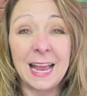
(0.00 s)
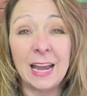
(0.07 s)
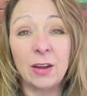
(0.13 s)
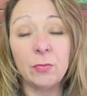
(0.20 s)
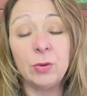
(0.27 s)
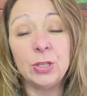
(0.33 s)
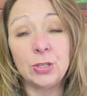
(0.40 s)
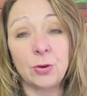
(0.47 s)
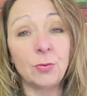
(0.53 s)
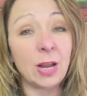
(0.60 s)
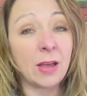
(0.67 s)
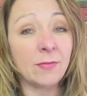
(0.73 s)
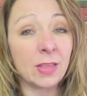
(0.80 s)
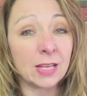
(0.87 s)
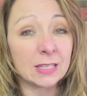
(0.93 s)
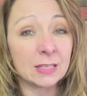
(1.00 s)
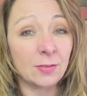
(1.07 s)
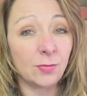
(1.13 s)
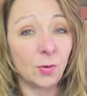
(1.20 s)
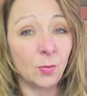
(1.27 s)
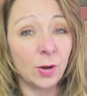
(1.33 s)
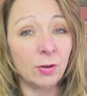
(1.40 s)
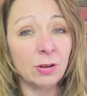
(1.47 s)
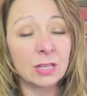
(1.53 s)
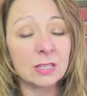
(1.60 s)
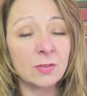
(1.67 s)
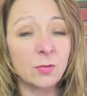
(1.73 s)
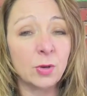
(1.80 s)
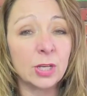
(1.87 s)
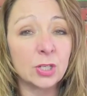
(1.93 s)
And if we don't have that self-awareness,
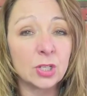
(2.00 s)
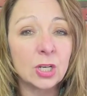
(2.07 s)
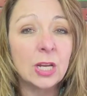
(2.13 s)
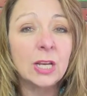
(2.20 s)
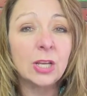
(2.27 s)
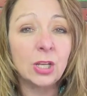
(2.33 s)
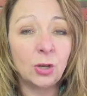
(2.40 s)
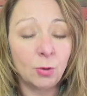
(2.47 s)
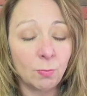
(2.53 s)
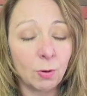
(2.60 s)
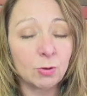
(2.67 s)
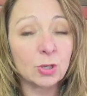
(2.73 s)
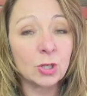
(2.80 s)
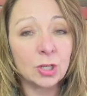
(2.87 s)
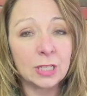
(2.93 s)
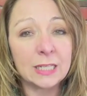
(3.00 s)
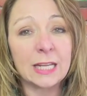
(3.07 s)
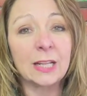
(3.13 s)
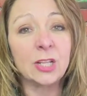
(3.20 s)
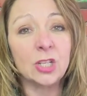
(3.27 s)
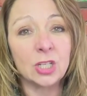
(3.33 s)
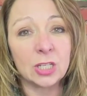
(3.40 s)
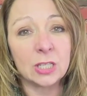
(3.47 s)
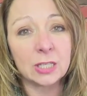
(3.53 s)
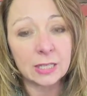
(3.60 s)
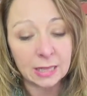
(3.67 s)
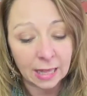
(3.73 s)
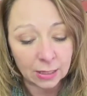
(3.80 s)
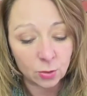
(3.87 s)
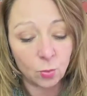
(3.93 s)
of which, emotional intelligence,
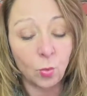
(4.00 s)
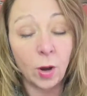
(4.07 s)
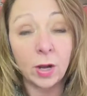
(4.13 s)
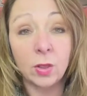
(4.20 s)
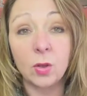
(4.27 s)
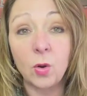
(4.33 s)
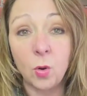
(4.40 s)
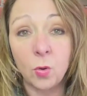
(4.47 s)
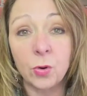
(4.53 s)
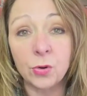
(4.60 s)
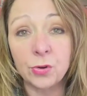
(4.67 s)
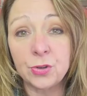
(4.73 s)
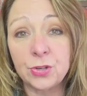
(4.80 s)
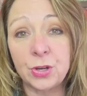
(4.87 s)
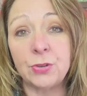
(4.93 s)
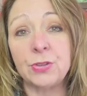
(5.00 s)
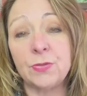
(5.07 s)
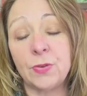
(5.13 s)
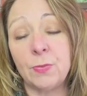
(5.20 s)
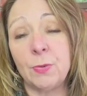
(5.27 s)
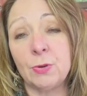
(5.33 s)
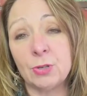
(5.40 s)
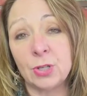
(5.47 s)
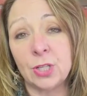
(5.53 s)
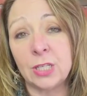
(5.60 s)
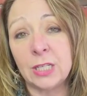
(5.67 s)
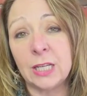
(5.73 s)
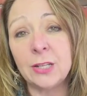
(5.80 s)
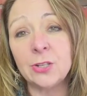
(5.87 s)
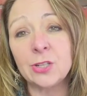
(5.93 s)
that's one of the cornerstones for emotional
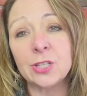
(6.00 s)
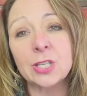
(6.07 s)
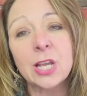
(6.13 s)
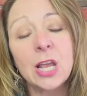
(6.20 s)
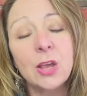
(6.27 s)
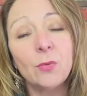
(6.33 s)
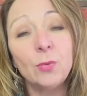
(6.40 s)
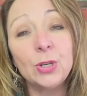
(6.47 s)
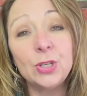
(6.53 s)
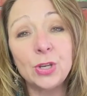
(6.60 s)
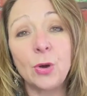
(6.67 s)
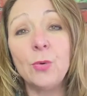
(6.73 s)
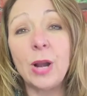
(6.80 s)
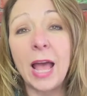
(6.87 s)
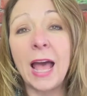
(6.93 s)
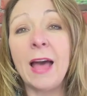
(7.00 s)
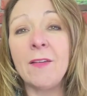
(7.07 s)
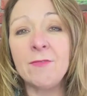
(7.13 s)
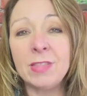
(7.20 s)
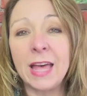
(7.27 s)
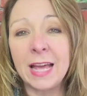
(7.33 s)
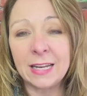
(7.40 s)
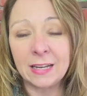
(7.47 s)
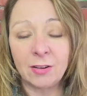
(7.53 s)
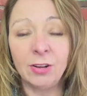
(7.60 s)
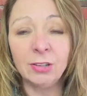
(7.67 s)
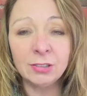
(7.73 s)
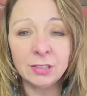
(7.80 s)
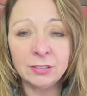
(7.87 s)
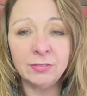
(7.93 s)
intelligence. If we don't have that
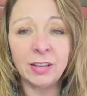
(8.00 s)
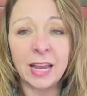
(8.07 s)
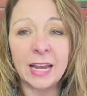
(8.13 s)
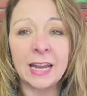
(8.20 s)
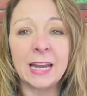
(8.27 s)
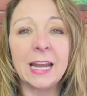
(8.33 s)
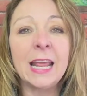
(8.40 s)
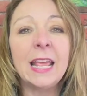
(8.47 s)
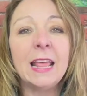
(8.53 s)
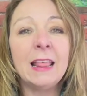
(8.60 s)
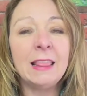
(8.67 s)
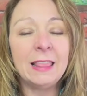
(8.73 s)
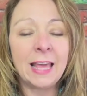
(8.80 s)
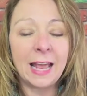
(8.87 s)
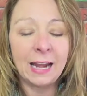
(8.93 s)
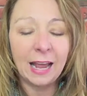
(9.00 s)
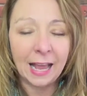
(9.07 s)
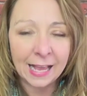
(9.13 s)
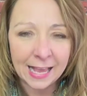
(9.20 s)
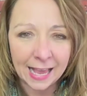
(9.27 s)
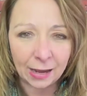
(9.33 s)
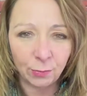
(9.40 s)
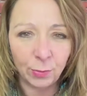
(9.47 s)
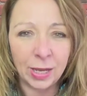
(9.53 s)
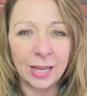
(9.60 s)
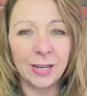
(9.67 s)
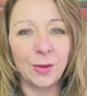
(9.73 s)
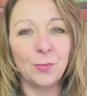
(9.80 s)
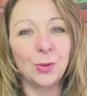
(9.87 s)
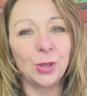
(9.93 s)
cultivated, then again, we
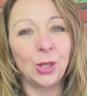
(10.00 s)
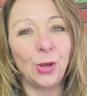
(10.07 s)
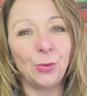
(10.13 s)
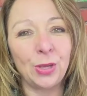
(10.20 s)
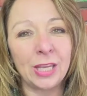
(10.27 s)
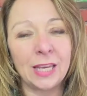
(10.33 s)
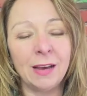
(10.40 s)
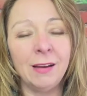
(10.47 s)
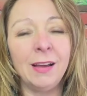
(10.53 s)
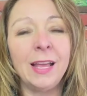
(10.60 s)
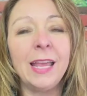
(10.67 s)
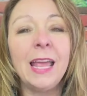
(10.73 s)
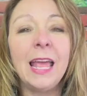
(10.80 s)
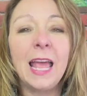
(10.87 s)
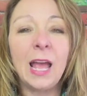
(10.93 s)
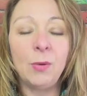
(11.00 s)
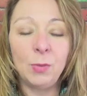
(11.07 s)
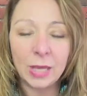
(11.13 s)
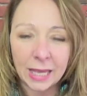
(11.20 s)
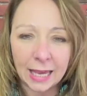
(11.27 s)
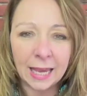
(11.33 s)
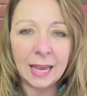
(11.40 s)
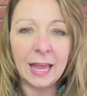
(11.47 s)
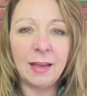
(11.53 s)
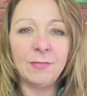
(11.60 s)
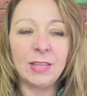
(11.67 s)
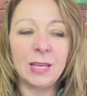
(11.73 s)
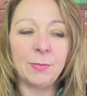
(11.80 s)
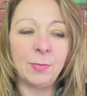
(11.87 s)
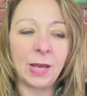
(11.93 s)
end up with low EI, and we can't have
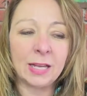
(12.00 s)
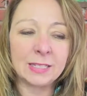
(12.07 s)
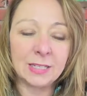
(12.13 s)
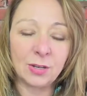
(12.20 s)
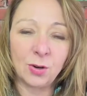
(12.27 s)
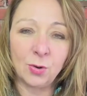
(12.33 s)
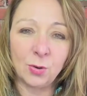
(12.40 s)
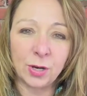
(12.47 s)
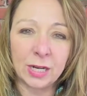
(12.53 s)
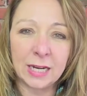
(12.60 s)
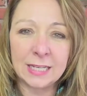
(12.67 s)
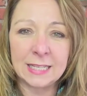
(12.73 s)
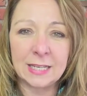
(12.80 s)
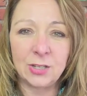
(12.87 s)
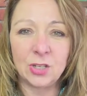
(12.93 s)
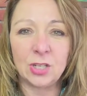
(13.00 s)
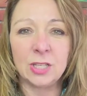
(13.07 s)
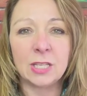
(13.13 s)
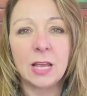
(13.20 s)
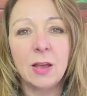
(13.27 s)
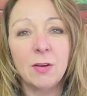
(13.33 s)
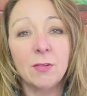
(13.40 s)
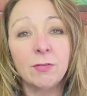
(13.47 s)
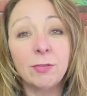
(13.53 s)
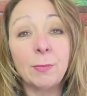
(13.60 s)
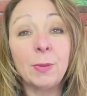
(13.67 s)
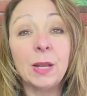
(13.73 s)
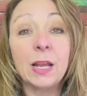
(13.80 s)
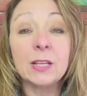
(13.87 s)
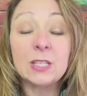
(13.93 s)
the impact in our organizations from
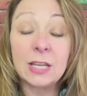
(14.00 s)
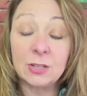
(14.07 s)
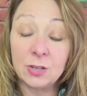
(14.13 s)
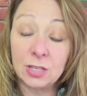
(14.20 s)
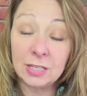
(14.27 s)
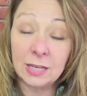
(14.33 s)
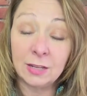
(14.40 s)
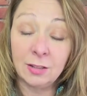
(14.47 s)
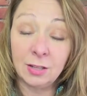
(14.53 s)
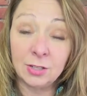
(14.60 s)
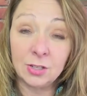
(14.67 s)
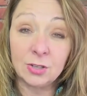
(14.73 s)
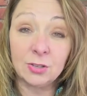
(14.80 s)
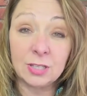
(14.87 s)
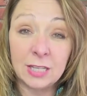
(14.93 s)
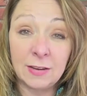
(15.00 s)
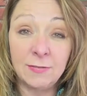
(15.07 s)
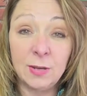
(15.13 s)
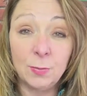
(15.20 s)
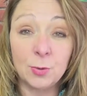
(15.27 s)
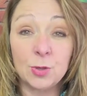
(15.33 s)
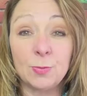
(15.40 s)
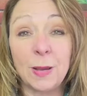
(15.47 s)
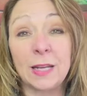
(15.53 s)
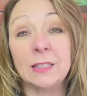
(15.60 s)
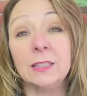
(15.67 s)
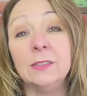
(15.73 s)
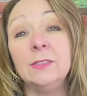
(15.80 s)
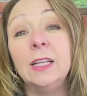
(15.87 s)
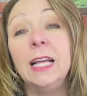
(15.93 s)
a psychological safety
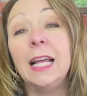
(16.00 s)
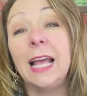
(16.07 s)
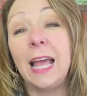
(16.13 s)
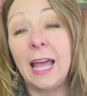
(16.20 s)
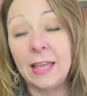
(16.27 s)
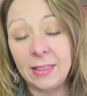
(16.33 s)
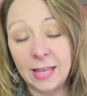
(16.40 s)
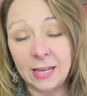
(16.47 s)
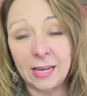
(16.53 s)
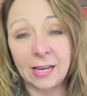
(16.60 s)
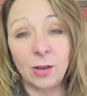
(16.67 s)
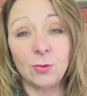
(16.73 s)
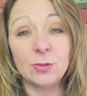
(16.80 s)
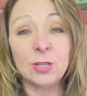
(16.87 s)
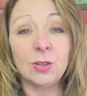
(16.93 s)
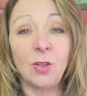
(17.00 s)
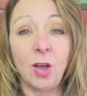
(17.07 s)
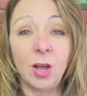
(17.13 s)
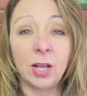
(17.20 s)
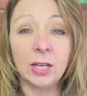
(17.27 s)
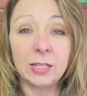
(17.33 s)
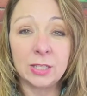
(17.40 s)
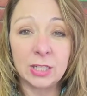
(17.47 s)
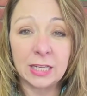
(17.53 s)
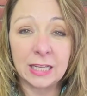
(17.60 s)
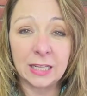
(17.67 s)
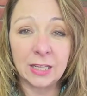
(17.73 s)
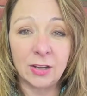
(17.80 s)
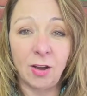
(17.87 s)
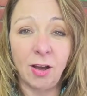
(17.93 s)
perspective. And then it goes along to
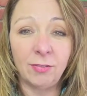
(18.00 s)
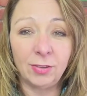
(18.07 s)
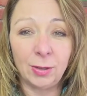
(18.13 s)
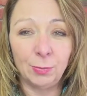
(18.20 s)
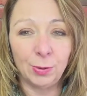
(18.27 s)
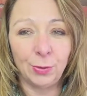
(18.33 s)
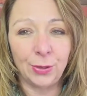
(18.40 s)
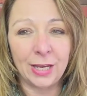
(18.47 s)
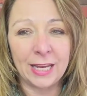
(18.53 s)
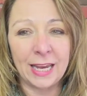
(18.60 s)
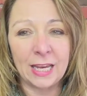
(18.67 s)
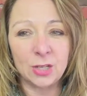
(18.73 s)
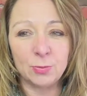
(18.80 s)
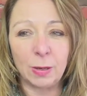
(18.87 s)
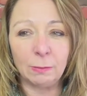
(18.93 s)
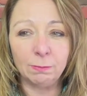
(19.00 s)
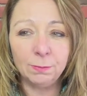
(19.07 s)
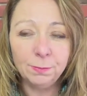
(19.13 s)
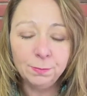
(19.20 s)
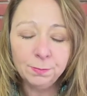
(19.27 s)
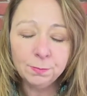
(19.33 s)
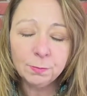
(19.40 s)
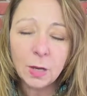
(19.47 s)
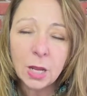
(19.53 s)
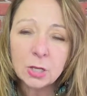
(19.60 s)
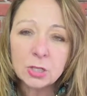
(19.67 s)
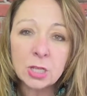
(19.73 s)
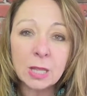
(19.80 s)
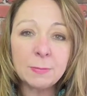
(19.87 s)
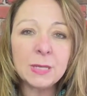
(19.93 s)
killing off employee engagement.
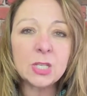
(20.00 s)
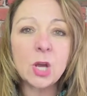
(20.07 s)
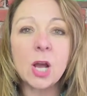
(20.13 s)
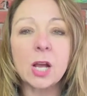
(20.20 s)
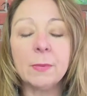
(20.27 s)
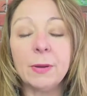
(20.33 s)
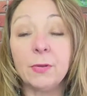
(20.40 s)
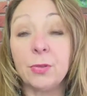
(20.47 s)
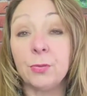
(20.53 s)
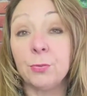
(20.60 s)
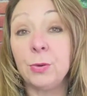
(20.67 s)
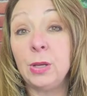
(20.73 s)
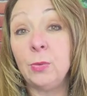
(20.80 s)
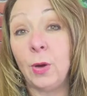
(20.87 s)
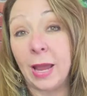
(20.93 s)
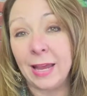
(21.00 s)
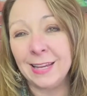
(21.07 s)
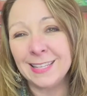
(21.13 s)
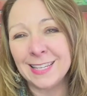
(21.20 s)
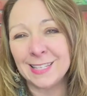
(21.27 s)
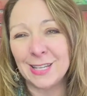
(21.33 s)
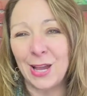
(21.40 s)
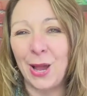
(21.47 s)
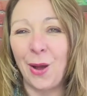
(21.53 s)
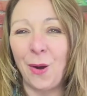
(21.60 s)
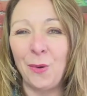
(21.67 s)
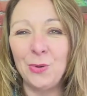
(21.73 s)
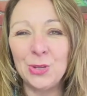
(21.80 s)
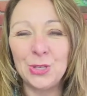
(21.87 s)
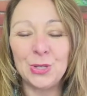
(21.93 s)
So let me talk about 3 ways, as I
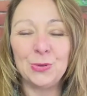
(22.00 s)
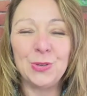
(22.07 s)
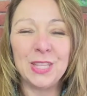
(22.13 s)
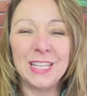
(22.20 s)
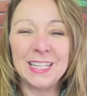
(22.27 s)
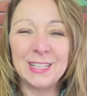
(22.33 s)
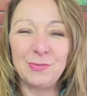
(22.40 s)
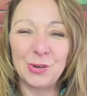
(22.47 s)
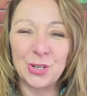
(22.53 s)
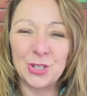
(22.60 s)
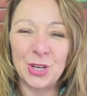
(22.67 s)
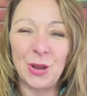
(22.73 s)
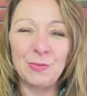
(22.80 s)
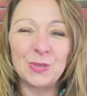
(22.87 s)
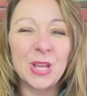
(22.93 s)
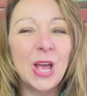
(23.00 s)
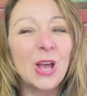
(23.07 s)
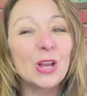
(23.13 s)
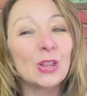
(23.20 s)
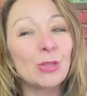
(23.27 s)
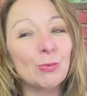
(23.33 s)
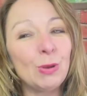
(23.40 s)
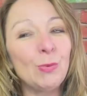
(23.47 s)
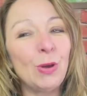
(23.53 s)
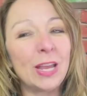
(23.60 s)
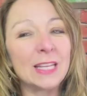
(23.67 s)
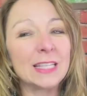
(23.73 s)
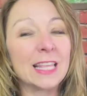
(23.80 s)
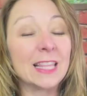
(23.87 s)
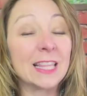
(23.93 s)
always do in these workshops, 3
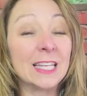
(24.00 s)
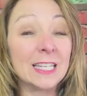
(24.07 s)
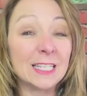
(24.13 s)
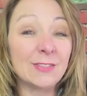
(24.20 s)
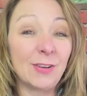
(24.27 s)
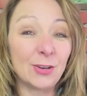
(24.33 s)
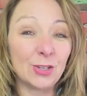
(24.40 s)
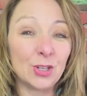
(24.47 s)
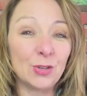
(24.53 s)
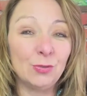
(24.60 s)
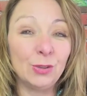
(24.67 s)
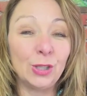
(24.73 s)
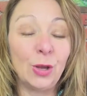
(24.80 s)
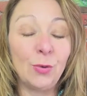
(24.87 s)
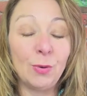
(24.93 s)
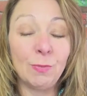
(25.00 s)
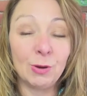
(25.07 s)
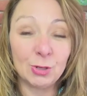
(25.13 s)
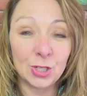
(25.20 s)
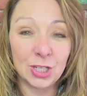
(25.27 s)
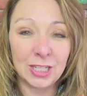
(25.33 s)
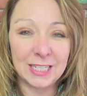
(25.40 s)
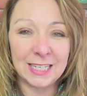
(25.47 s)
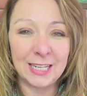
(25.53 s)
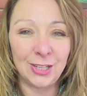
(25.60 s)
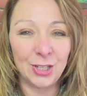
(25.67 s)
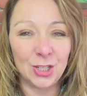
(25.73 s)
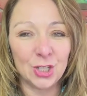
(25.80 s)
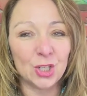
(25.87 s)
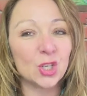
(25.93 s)
ways that the dysfunction of low emotional
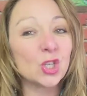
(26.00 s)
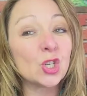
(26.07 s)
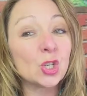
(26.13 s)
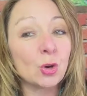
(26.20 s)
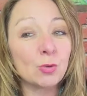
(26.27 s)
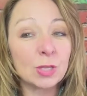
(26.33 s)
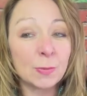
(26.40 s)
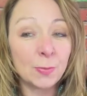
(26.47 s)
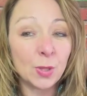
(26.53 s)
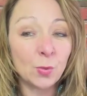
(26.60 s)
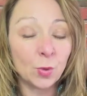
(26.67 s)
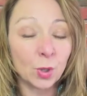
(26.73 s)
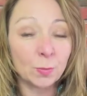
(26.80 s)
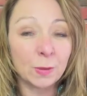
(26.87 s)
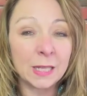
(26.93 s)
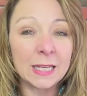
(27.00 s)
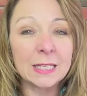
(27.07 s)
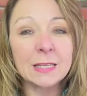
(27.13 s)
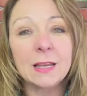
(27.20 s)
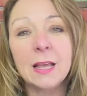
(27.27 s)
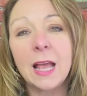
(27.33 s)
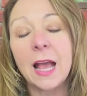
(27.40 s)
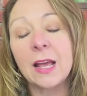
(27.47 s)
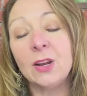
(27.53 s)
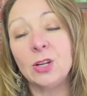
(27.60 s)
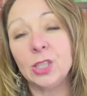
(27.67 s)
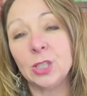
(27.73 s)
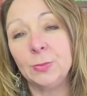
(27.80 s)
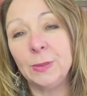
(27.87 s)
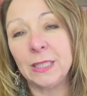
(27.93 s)
intelligence shows up in the workplace and
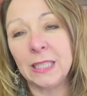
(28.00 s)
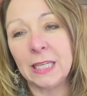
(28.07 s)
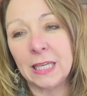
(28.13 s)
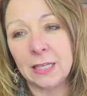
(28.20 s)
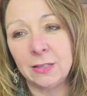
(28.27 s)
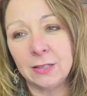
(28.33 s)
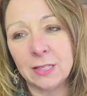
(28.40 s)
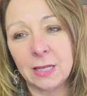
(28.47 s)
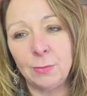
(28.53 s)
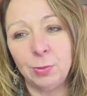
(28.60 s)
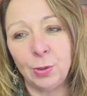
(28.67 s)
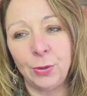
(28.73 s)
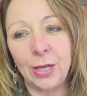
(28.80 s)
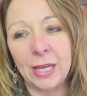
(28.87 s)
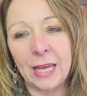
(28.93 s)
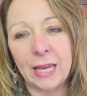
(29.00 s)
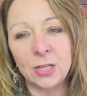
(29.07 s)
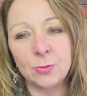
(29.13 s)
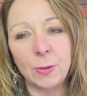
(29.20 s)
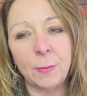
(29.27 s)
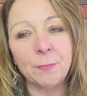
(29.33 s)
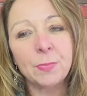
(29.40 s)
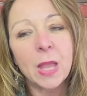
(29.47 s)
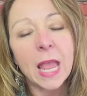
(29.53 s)
ultimately kills employee engagement.